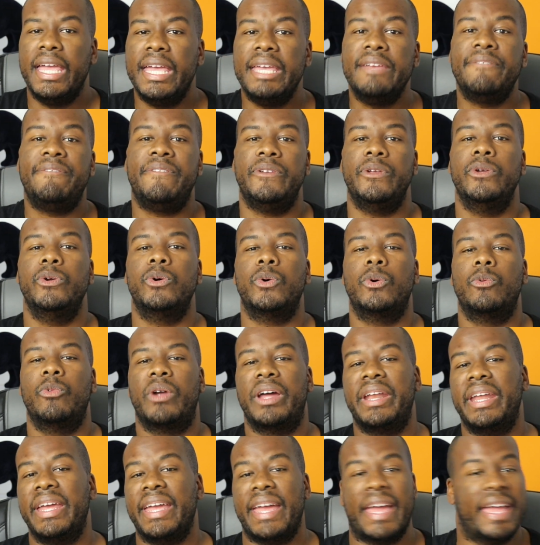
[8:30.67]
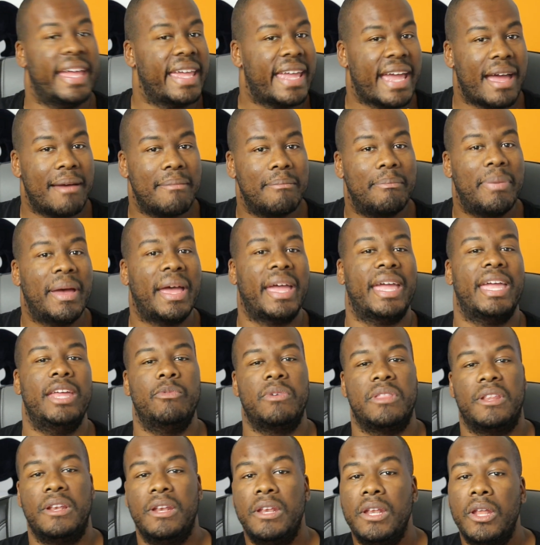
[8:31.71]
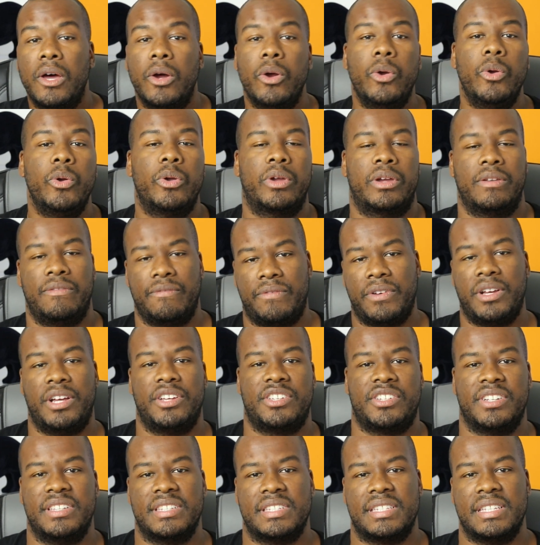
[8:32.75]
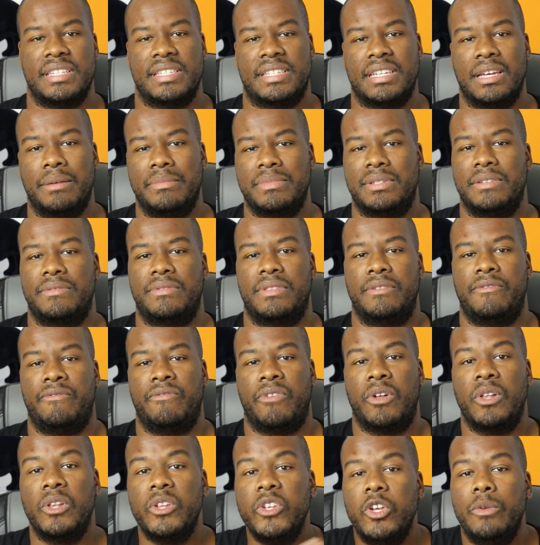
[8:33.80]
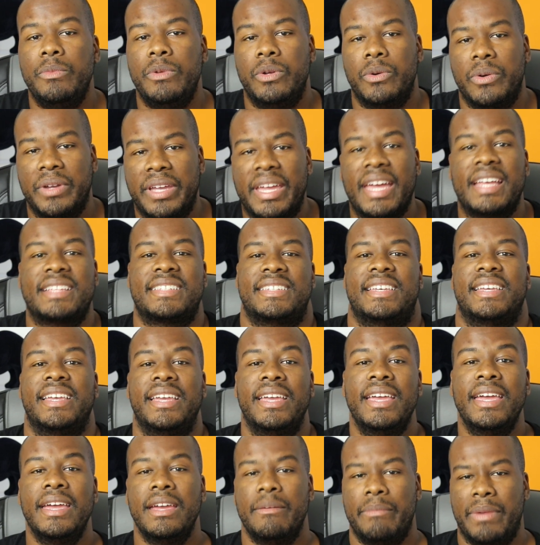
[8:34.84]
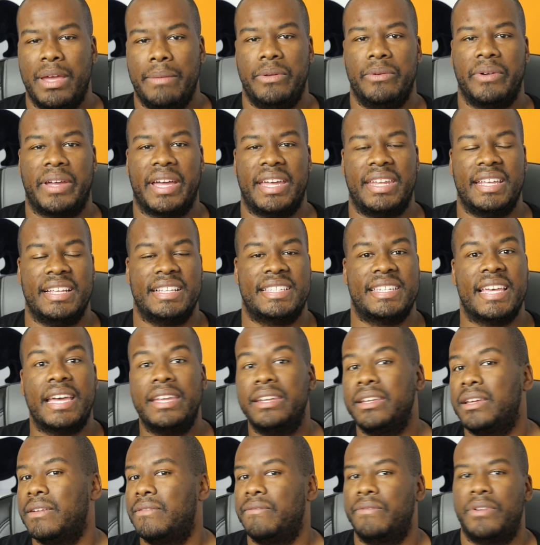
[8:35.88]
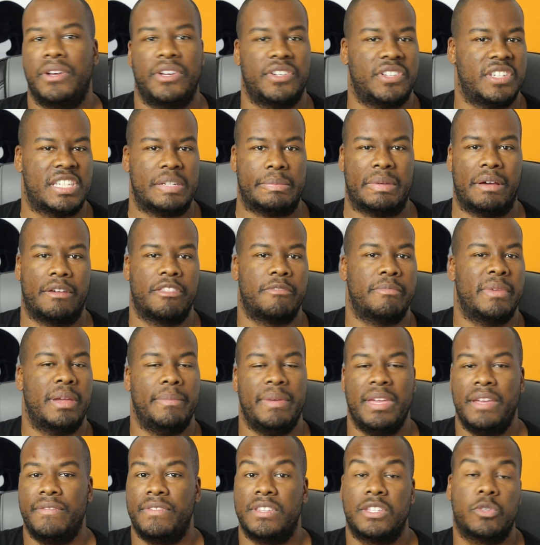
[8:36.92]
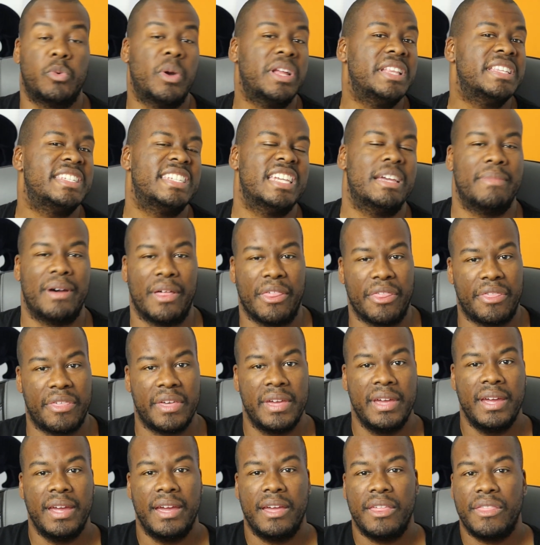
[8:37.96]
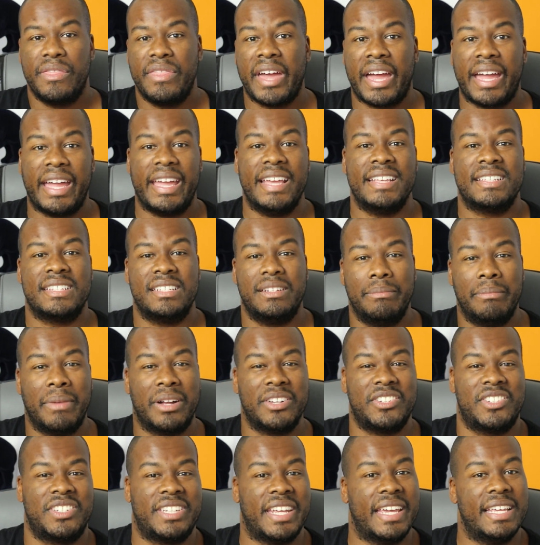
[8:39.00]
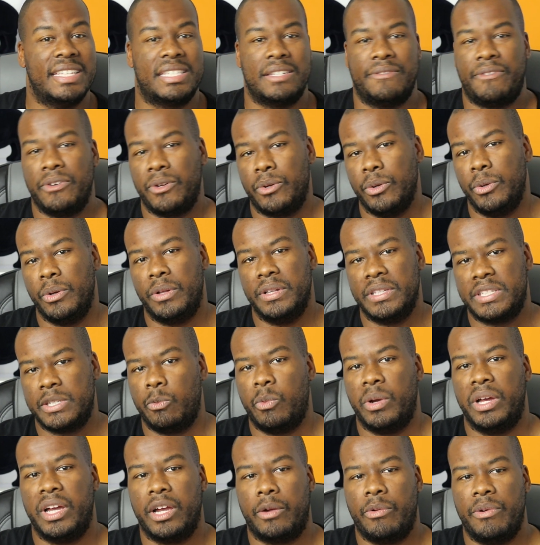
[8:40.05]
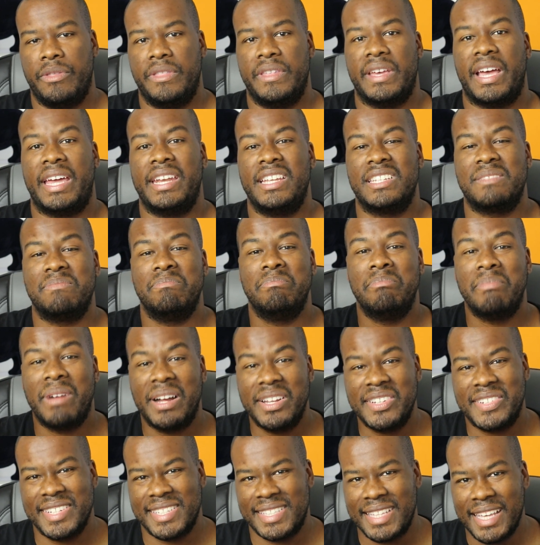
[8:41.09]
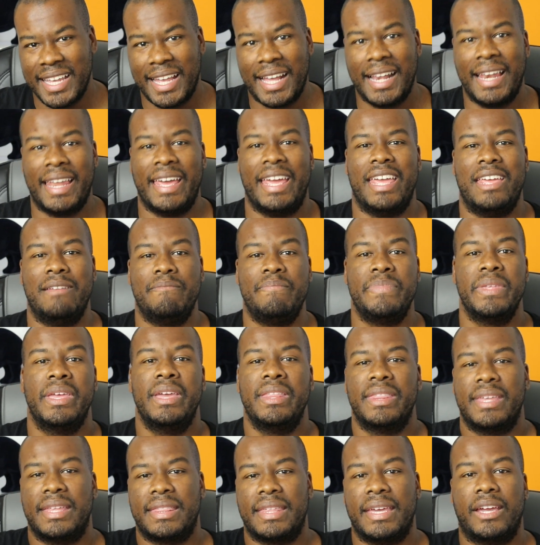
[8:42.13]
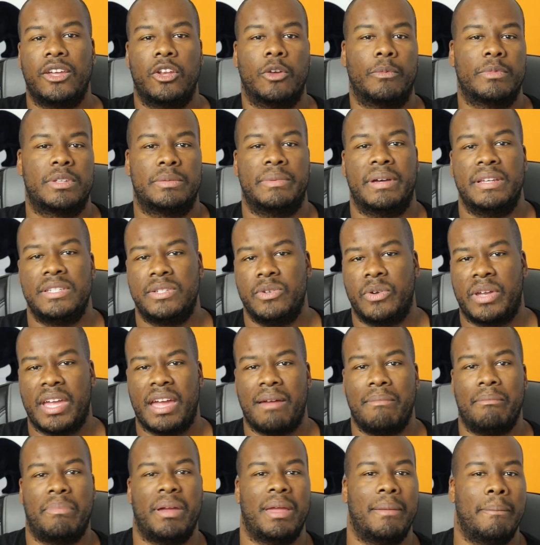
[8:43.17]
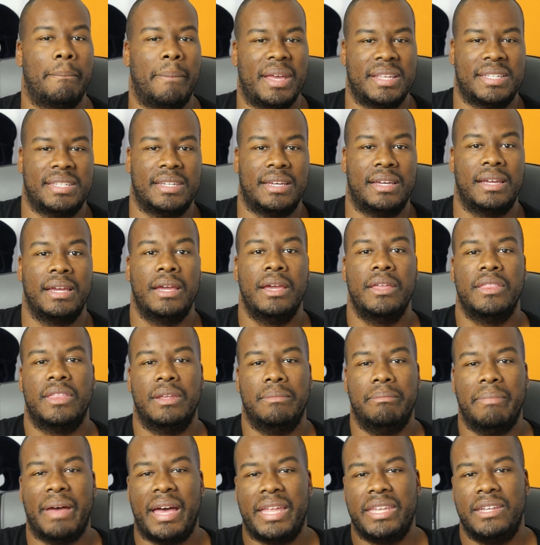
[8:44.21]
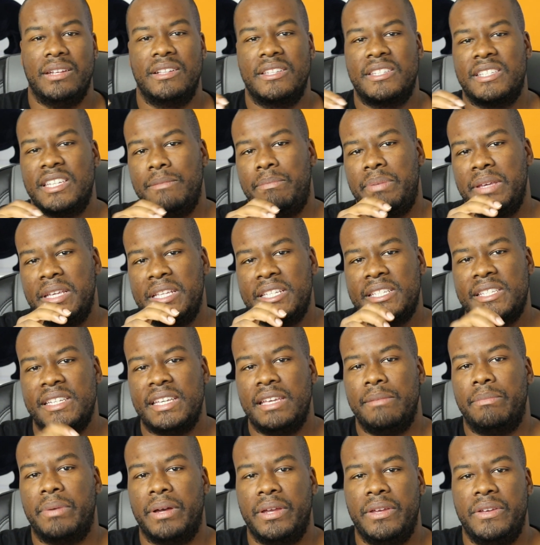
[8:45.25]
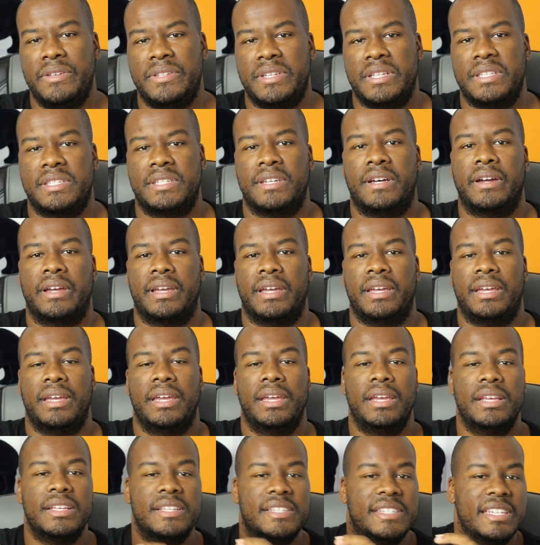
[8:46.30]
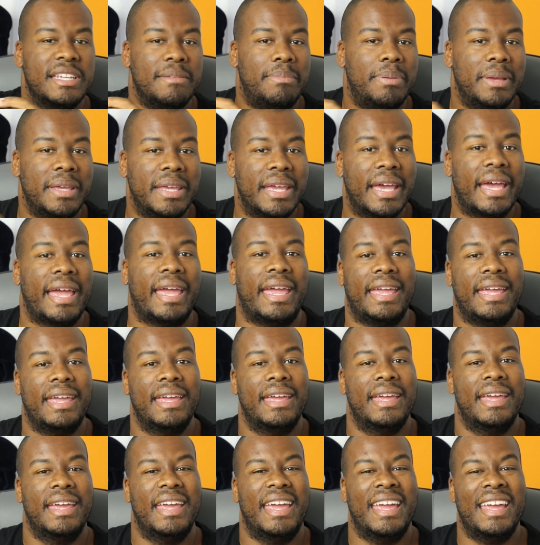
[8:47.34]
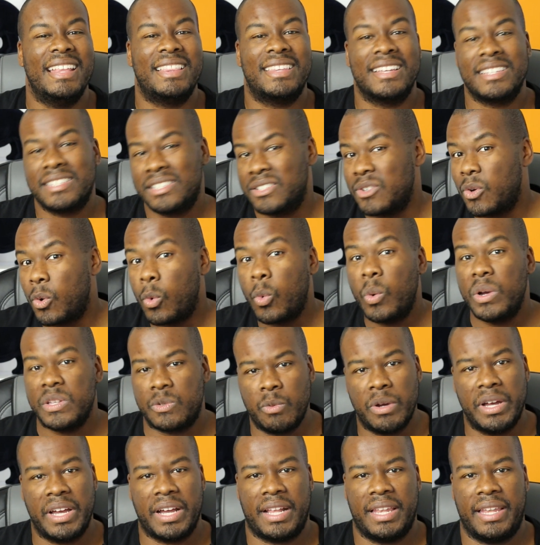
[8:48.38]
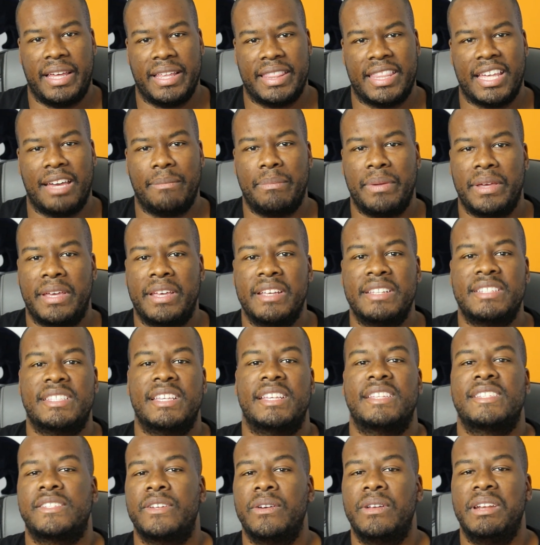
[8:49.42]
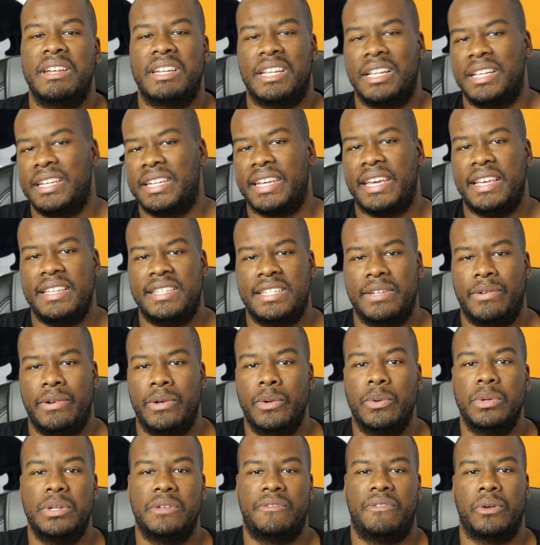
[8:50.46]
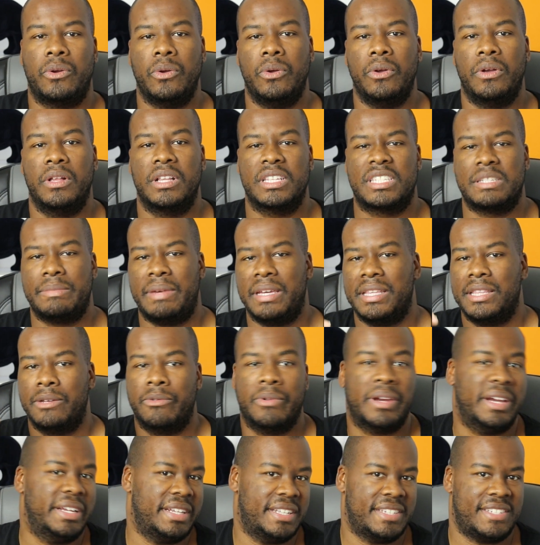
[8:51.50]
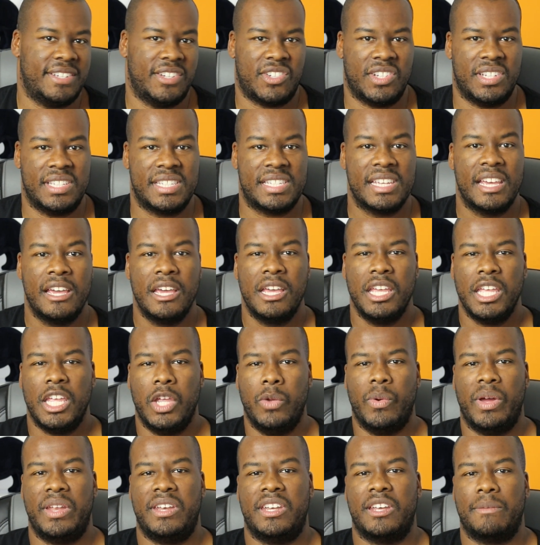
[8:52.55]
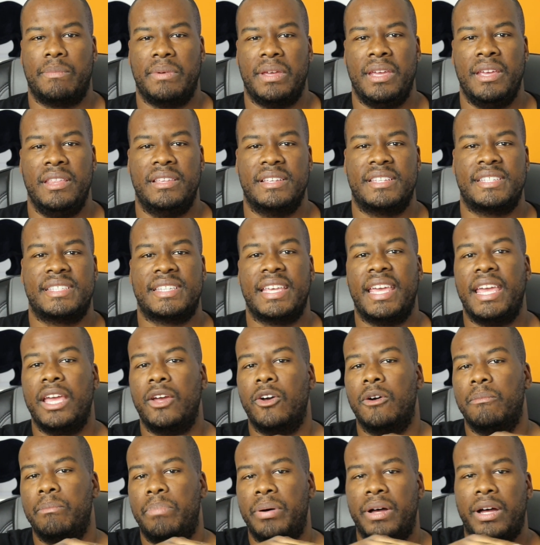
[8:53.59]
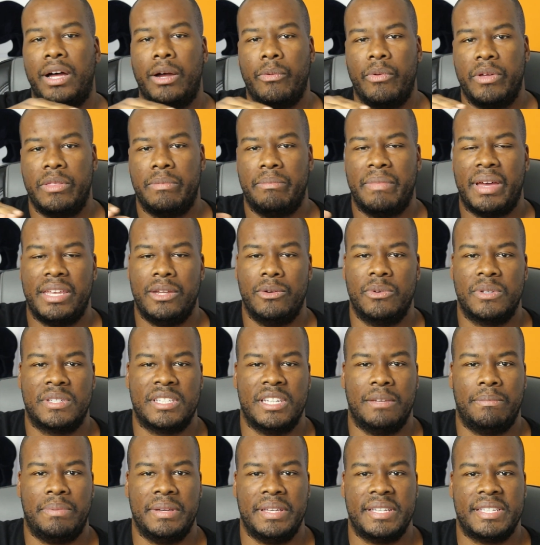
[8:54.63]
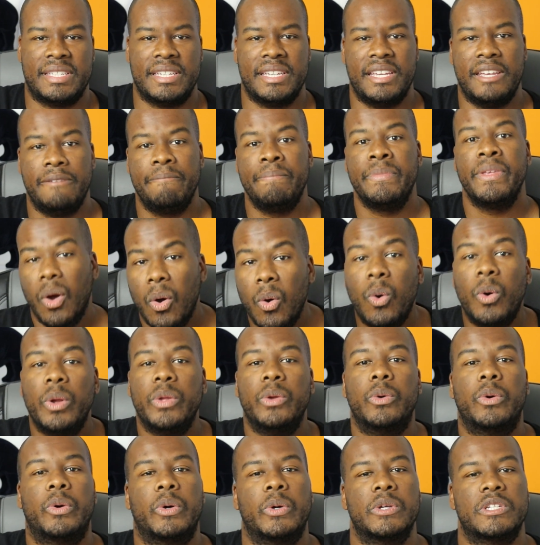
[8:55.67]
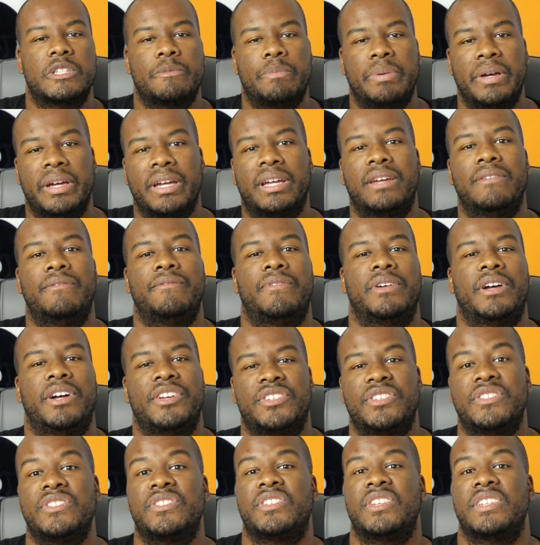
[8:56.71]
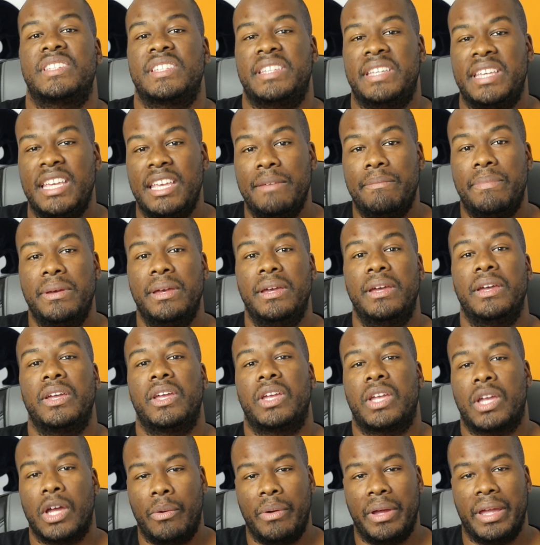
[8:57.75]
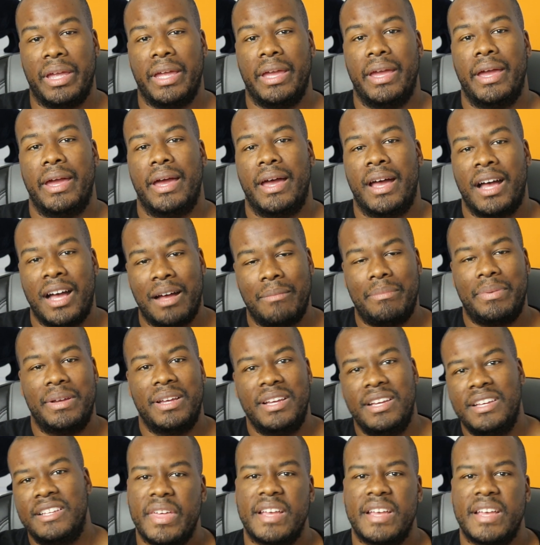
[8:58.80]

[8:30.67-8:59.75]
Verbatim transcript: If you're running a campaign with low conversions in terms of the volume you're getting, maybe you're getting 10 conversions a month, maybe even 20 a month, that isn't much data for Google to work with. And as much as they claim that they can optimize your campaign better than manual CPC by using target CPA, it doesn't always work like that because there's so little data in order for Google to make the right decisions, you end up either staying on par with manual CPC or your cost per conversions just keep going up.